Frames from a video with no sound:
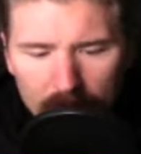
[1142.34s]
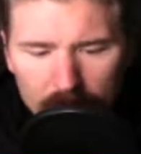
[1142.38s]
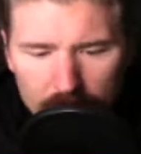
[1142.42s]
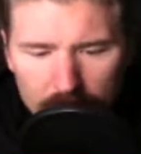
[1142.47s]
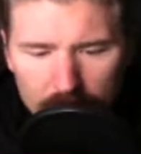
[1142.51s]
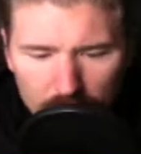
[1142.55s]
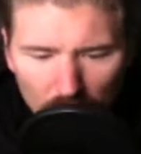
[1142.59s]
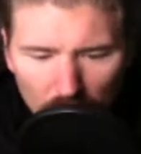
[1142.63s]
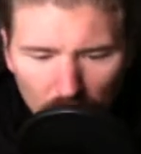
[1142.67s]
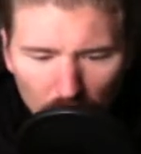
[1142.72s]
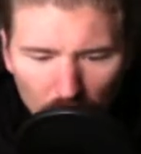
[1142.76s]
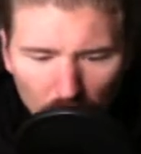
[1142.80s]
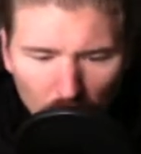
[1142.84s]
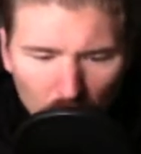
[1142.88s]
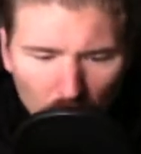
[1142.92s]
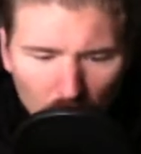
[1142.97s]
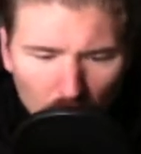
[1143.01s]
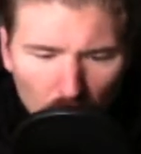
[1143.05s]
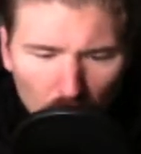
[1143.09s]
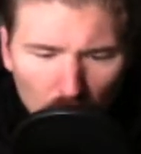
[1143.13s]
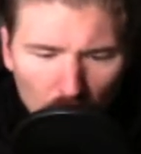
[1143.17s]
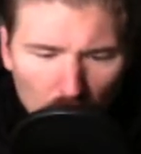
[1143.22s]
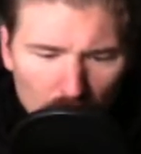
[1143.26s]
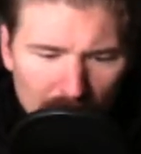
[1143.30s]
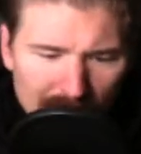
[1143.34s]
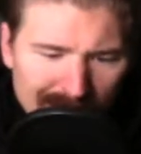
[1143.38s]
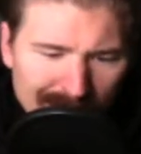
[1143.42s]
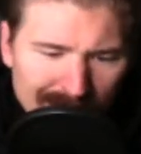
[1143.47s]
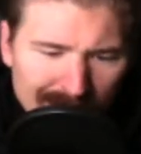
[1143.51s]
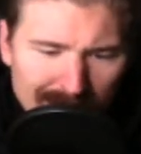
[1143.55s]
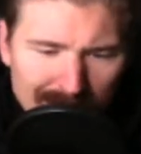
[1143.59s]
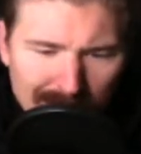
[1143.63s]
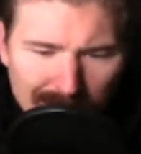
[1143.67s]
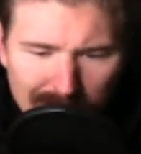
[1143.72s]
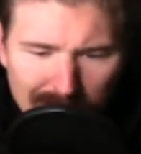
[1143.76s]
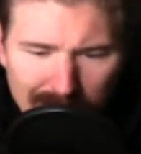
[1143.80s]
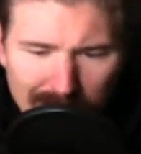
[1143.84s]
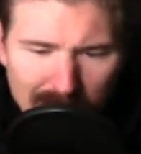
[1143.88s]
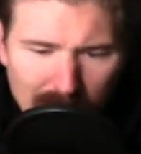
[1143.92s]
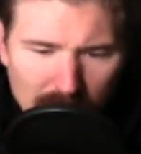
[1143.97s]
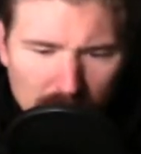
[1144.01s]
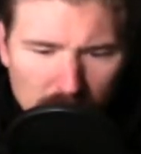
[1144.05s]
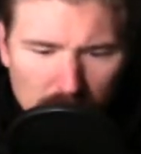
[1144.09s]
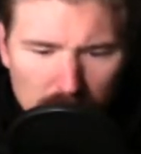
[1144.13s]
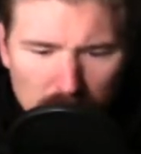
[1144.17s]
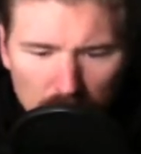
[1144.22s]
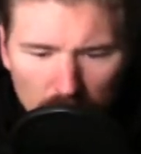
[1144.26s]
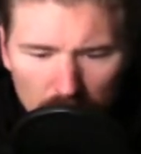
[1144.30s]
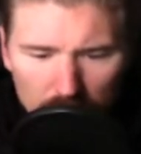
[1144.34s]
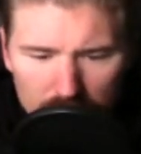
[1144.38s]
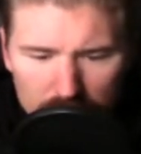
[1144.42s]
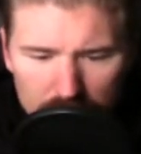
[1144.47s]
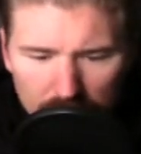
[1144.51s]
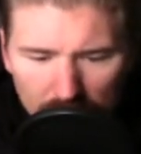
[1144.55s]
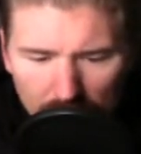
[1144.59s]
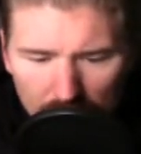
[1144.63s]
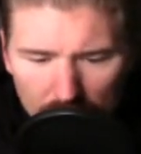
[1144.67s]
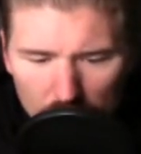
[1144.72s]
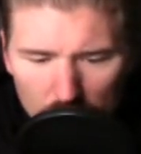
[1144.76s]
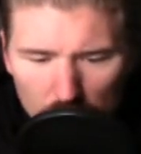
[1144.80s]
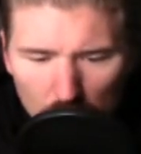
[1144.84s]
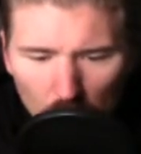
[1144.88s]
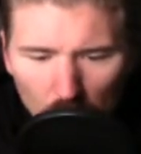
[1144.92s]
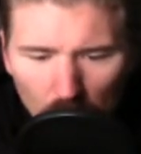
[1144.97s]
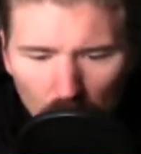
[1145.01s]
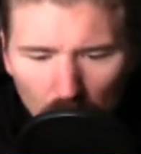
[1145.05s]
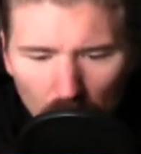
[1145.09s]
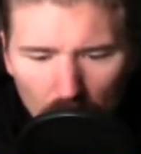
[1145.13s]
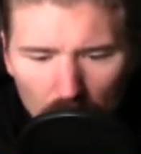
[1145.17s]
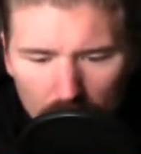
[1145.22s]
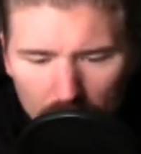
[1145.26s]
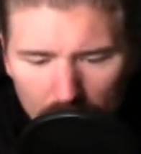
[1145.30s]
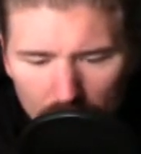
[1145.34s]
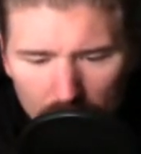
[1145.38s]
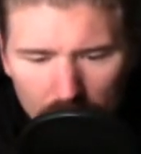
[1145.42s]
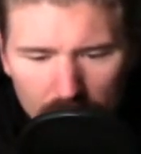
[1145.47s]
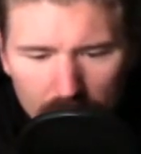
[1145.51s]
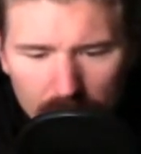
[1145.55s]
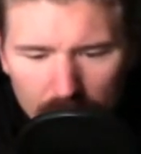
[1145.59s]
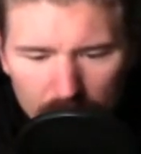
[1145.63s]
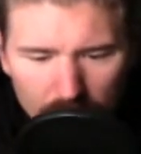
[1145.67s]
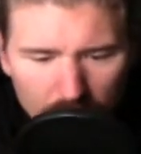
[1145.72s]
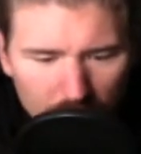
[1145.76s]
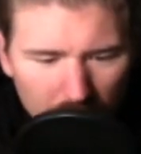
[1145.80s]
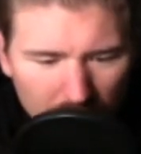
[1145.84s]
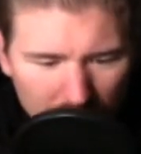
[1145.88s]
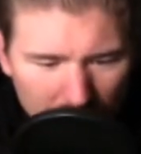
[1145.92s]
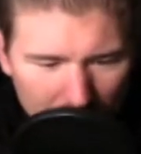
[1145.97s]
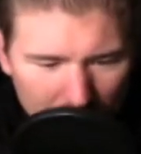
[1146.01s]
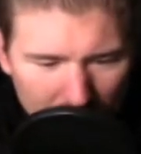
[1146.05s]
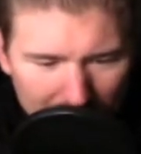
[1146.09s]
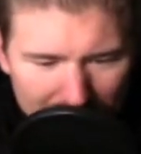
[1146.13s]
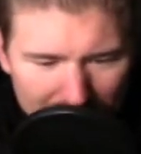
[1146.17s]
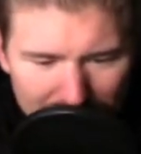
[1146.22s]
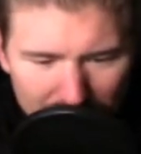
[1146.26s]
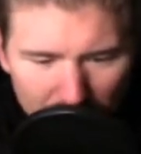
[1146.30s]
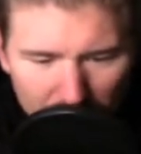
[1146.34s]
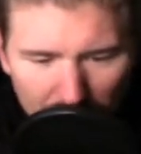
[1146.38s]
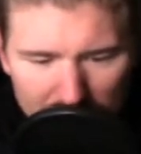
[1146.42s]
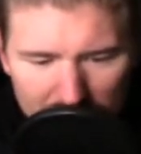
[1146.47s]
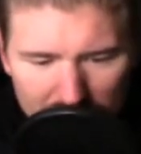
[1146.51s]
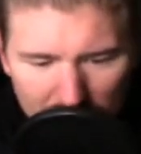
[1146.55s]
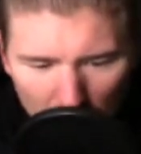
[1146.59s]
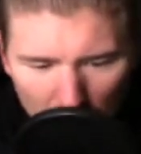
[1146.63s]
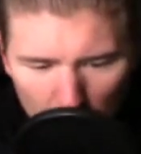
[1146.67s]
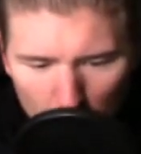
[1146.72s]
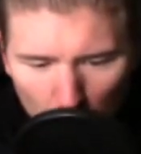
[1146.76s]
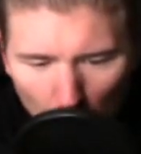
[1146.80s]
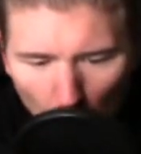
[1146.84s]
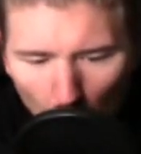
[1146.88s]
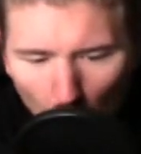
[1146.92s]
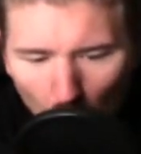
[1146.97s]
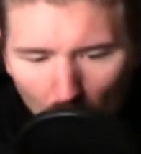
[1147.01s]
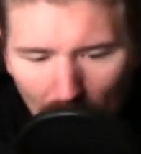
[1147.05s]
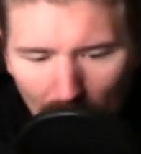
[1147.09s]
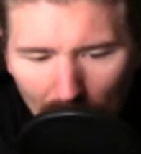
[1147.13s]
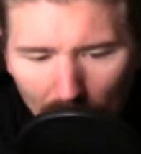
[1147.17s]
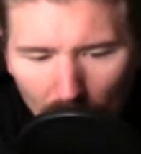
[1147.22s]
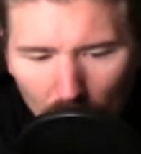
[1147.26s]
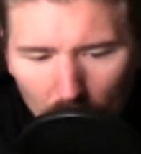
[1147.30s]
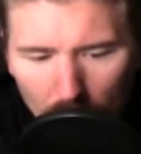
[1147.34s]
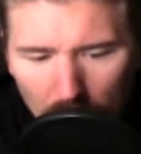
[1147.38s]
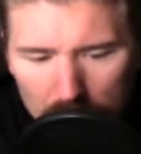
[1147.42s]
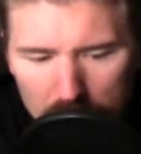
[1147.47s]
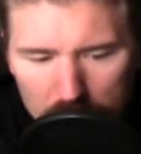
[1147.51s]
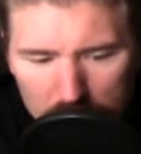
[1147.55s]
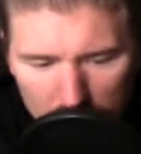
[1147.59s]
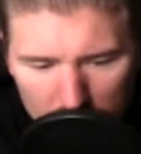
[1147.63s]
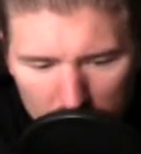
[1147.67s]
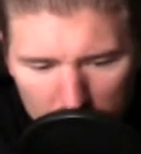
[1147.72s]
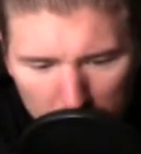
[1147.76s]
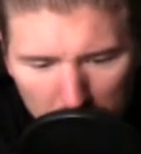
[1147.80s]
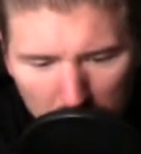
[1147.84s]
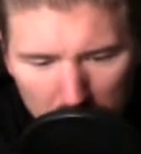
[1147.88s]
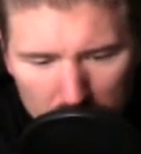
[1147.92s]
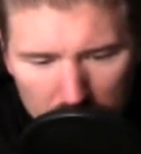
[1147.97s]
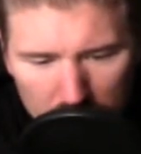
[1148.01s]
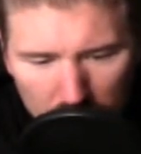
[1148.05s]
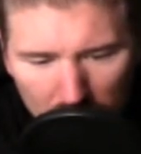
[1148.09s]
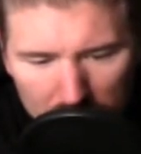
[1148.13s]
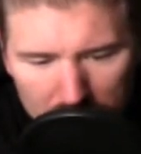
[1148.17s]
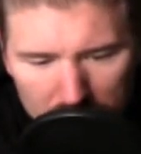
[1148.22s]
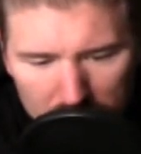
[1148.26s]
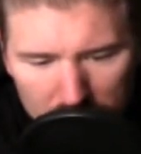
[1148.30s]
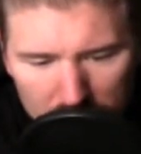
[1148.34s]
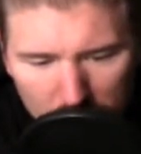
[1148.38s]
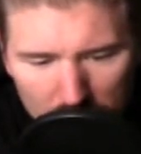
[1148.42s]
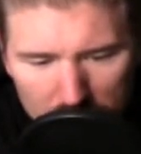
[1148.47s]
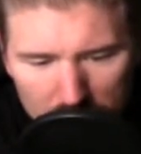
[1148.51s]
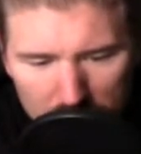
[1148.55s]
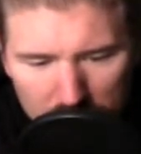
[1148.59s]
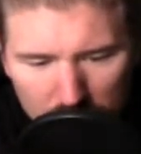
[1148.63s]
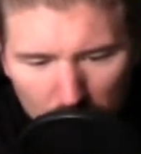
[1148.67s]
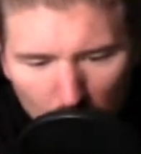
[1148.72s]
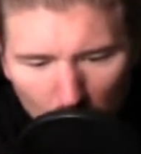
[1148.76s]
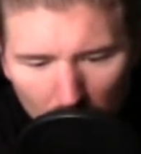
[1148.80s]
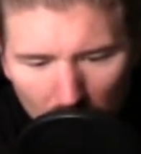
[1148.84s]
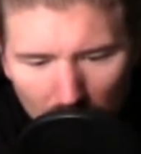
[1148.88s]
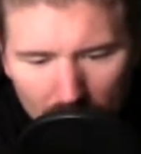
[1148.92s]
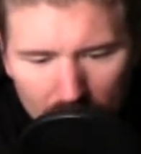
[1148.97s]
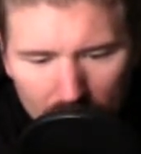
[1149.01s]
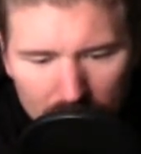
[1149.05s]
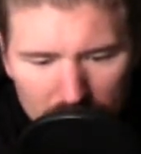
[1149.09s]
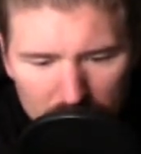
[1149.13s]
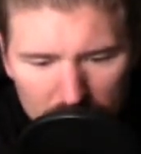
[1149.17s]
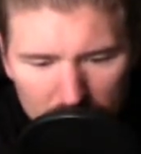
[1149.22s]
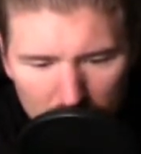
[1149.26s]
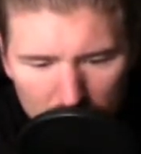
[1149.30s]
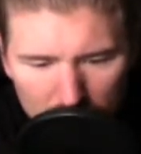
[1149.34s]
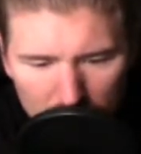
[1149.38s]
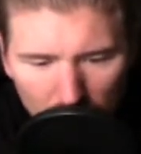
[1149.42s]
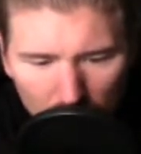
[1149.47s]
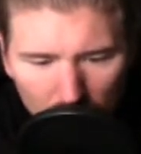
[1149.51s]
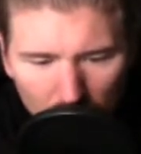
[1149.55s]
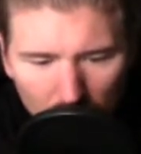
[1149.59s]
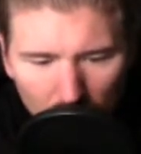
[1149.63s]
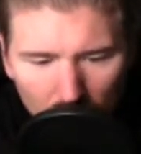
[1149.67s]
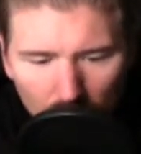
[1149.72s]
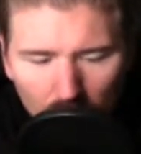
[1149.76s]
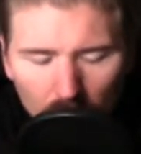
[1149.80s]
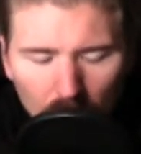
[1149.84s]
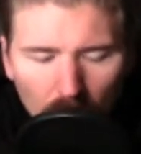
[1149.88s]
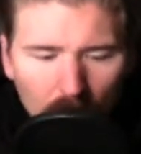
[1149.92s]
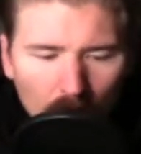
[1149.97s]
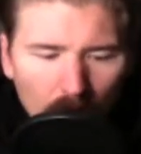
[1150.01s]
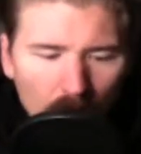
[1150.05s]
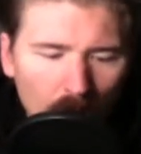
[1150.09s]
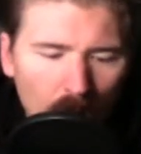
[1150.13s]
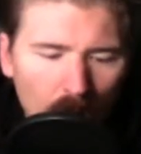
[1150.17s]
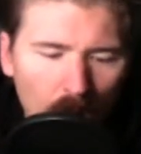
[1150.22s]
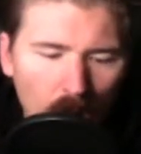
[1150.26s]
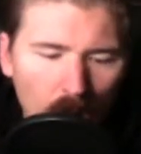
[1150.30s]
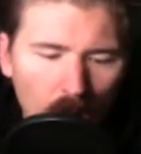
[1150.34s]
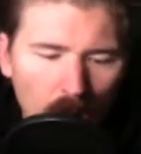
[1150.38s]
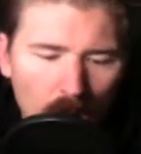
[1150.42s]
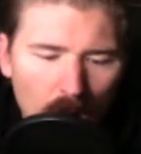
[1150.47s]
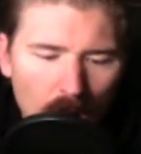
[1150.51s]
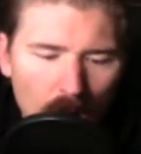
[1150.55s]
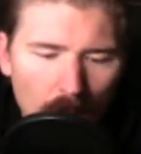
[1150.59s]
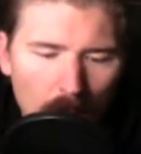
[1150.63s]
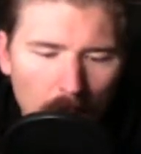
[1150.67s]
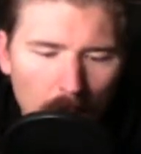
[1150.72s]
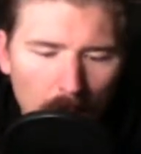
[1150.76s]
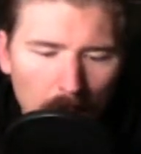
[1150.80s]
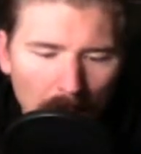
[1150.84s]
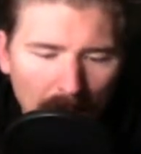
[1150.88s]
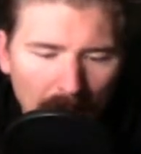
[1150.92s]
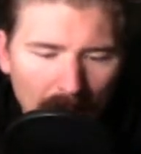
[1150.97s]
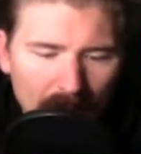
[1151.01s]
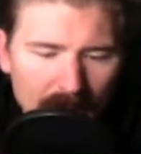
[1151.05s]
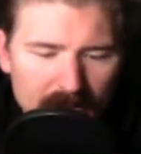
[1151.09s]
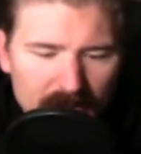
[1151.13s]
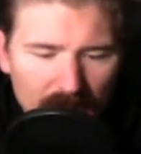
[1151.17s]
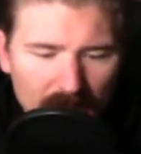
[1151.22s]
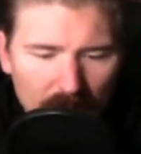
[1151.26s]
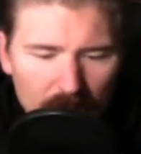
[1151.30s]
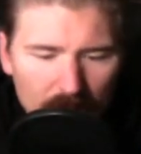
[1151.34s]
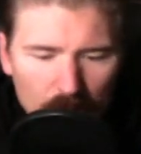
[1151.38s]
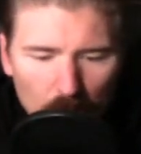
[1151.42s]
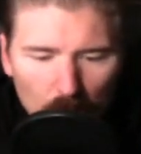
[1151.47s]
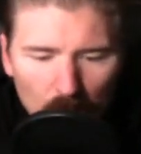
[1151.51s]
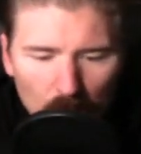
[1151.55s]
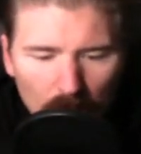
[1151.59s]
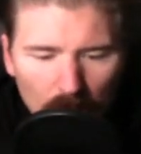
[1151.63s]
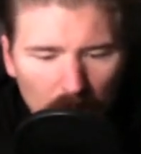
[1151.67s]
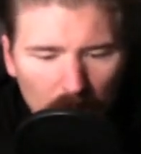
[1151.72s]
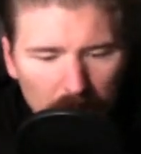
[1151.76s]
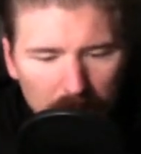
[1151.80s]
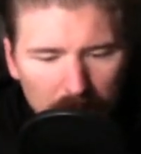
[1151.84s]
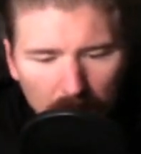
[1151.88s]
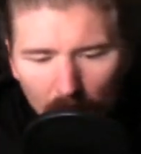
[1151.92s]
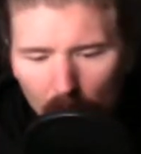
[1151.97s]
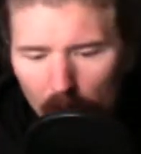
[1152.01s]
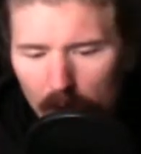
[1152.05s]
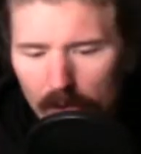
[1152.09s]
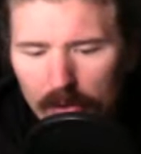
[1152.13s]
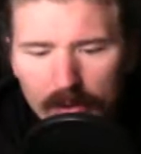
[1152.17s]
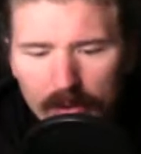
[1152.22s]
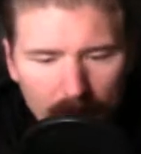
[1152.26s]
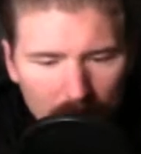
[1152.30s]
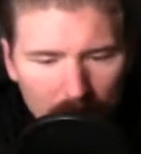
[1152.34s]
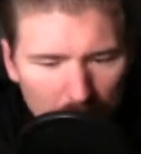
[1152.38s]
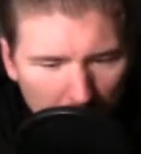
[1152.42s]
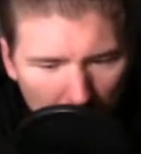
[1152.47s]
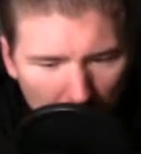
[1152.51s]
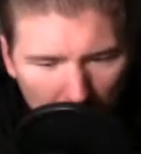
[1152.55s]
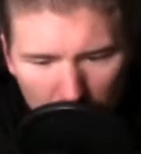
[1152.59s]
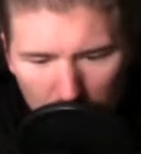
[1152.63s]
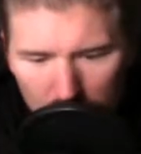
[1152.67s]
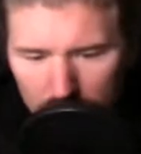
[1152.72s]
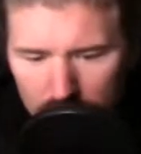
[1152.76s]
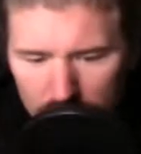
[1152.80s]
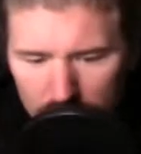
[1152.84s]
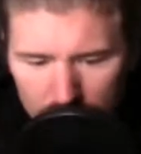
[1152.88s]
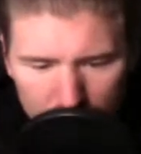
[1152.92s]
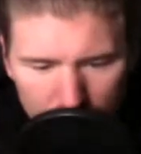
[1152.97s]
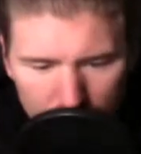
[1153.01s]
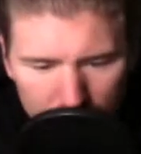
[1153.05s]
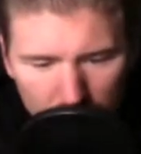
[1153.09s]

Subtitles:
So say you are, and that's the thing is I don't know how much this person who asked this question weighs, but say you were 180 pounds.